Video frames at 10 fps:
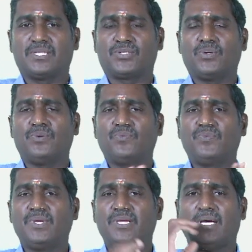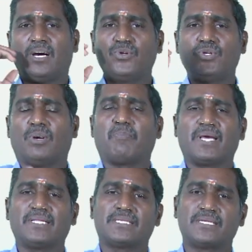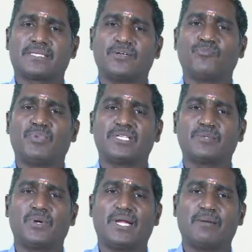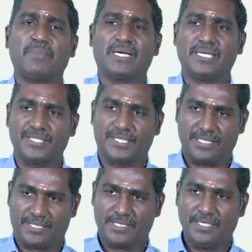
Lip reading: So how do you apply this discount principle and make decisions?